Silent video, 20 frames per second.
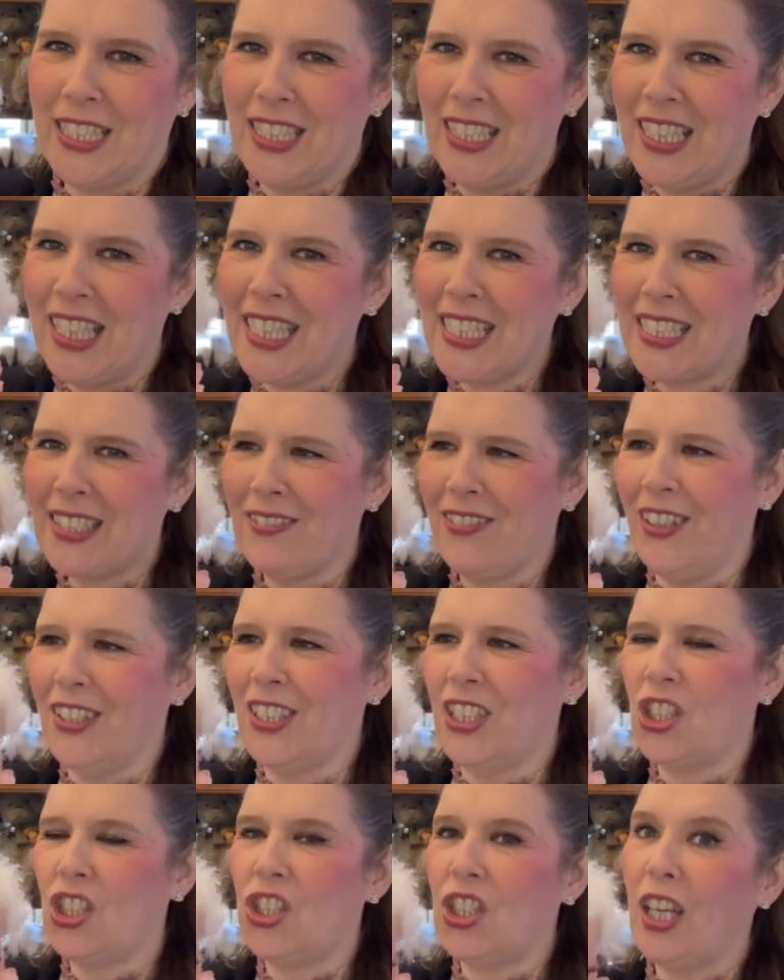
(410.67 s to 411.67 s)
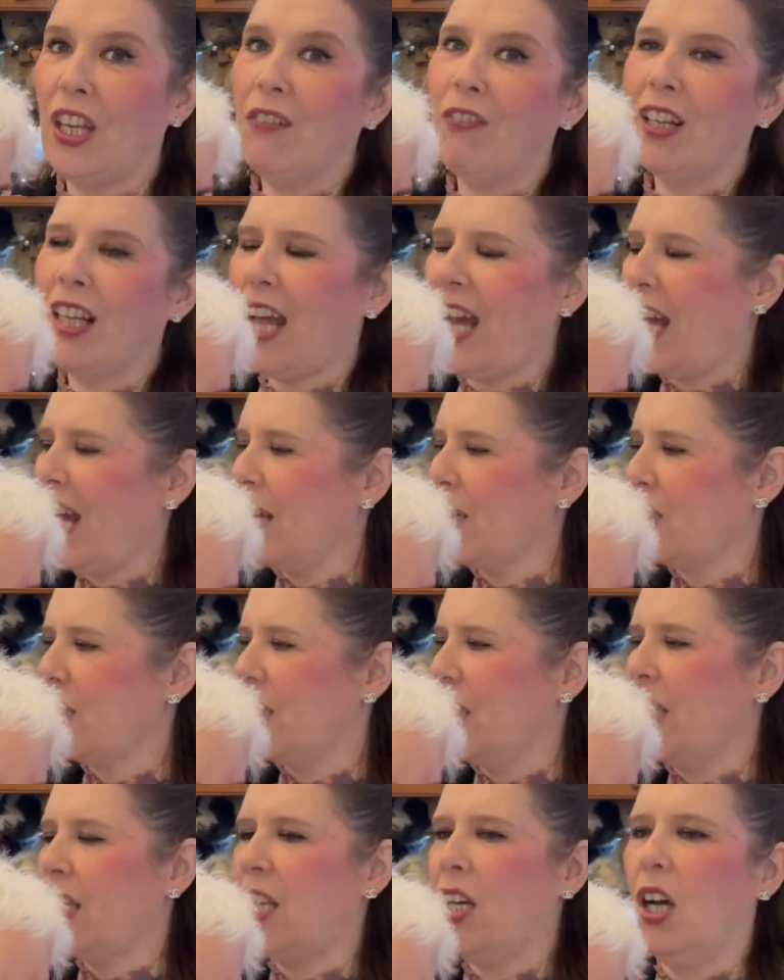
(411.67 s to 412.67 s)
this one, she will
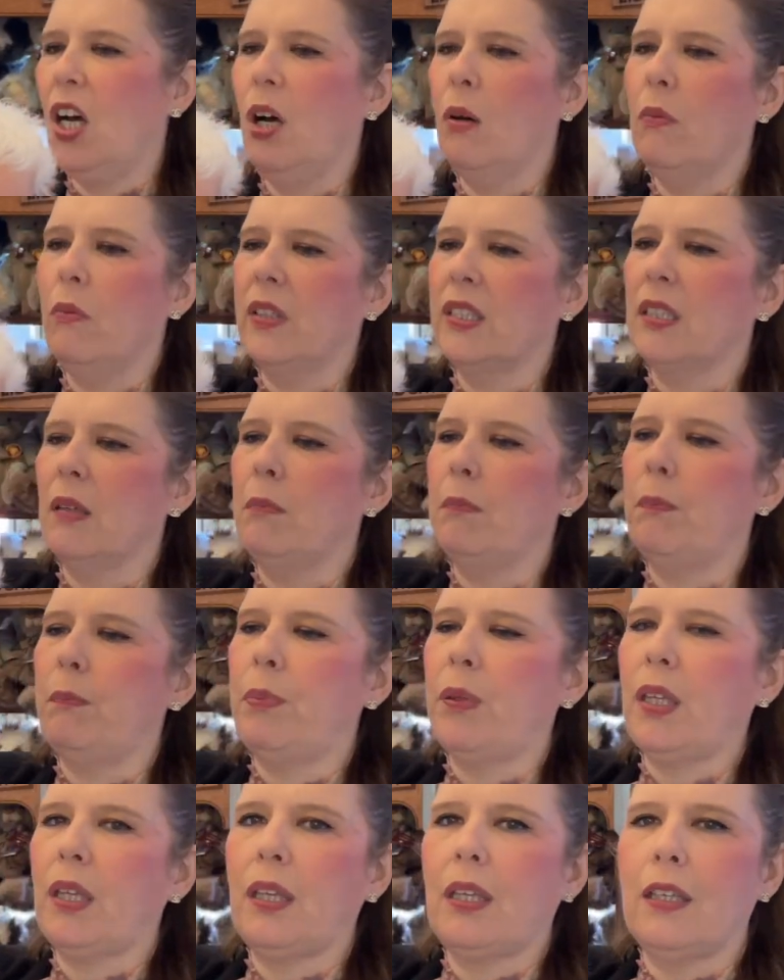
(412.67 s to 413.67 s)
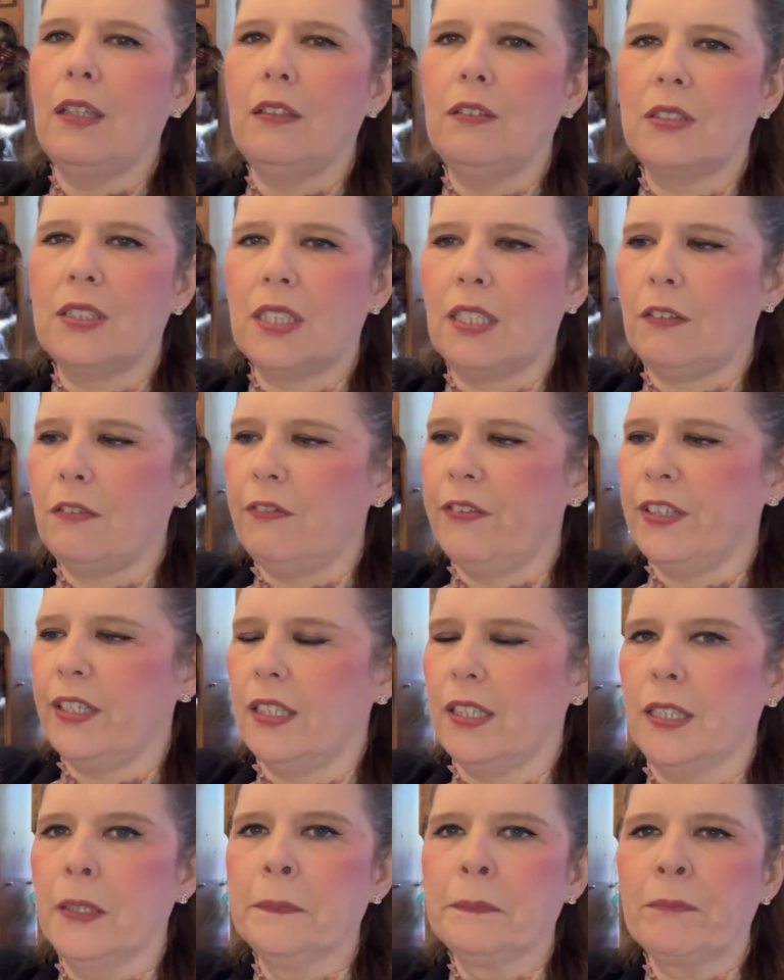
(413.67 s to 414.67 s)
actually come with a
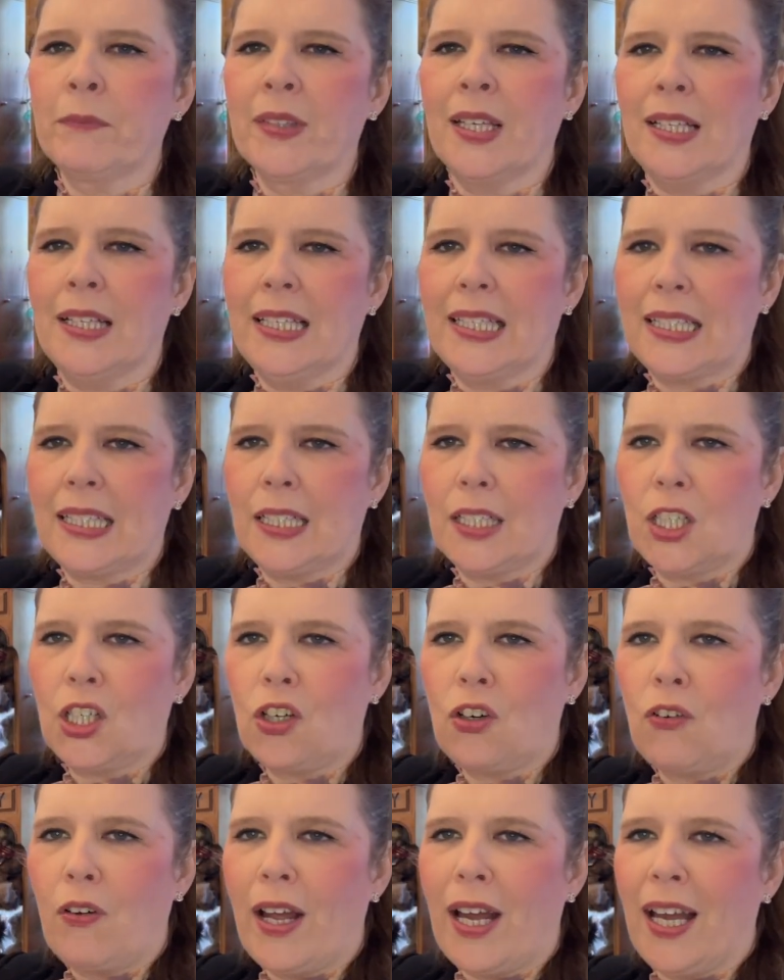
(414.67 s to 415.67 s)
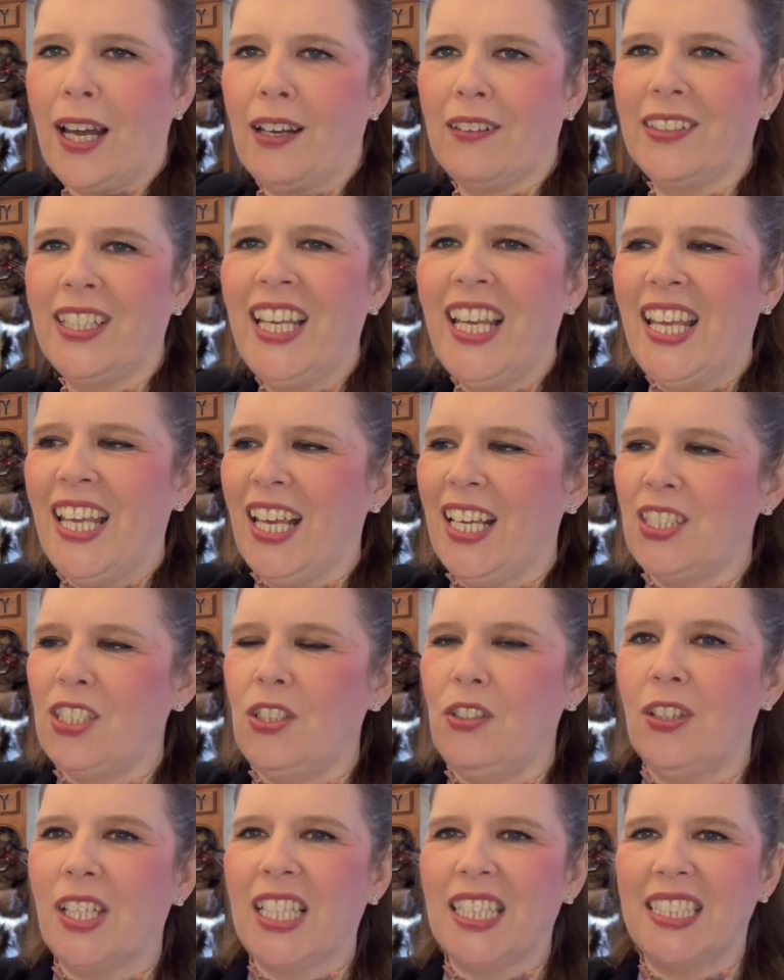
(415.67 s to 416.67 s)
beautiful little crown, as
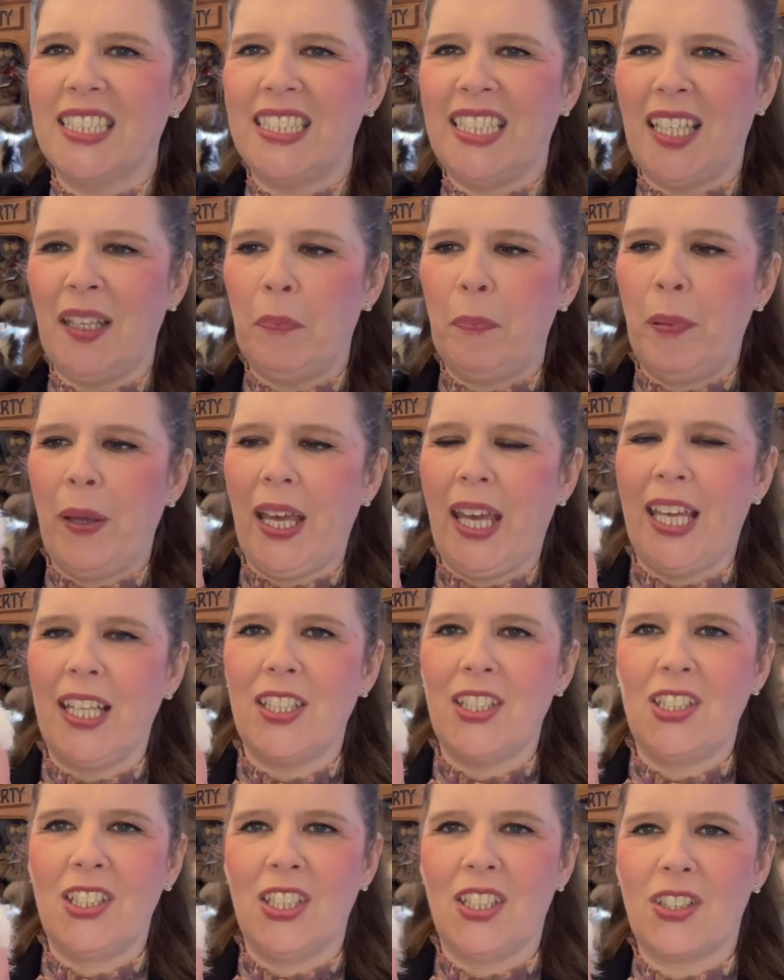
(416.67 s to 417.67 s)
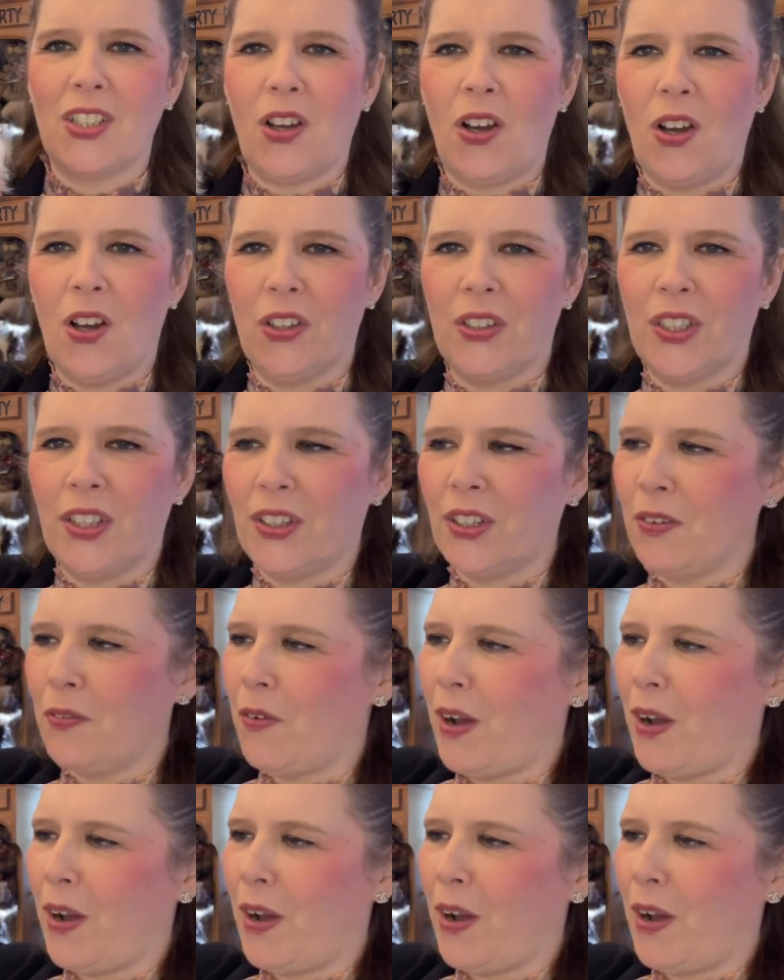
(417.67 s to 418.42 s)
you can see pictured on the